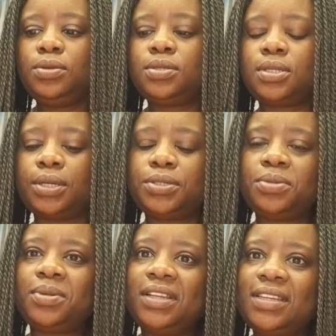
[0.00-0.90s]
you start
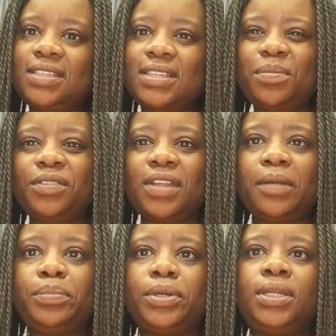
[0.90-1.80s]
to release some of
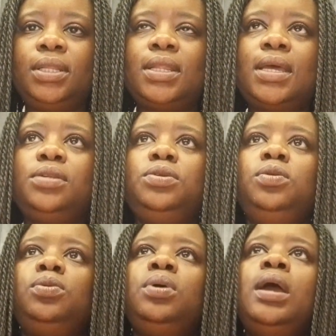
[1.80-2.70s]
that burden that
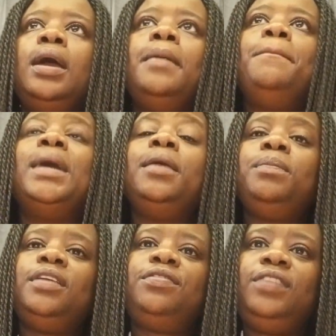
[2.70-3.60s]
you
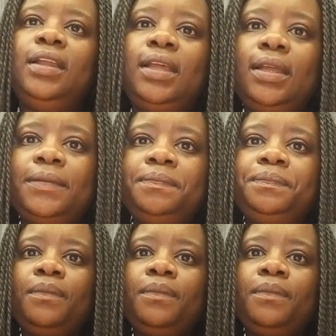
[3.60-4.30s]
might be feeling.